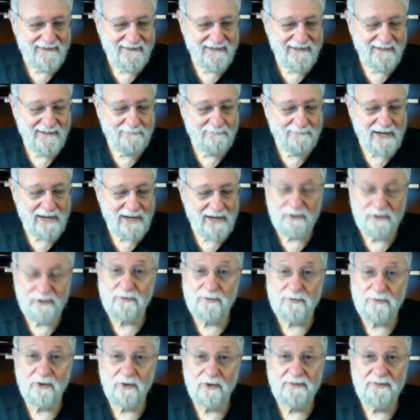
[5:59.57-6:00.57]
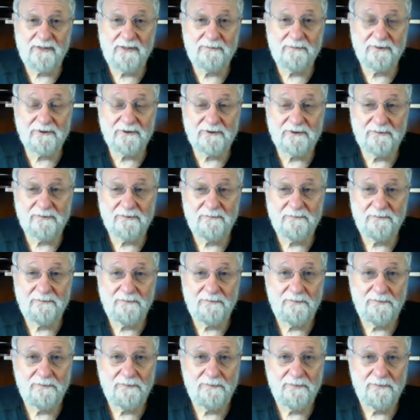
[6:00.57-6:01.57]
It empowers more people,
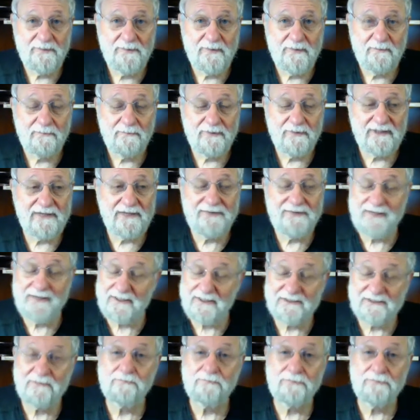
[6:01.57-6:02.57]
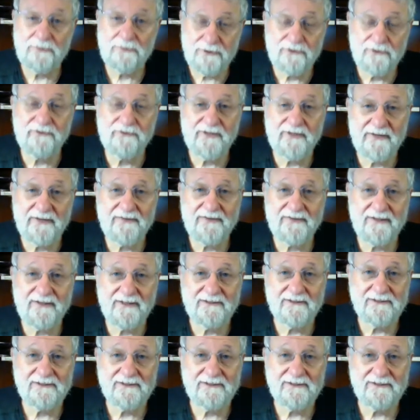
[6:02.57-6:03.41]
but I think it's improving things.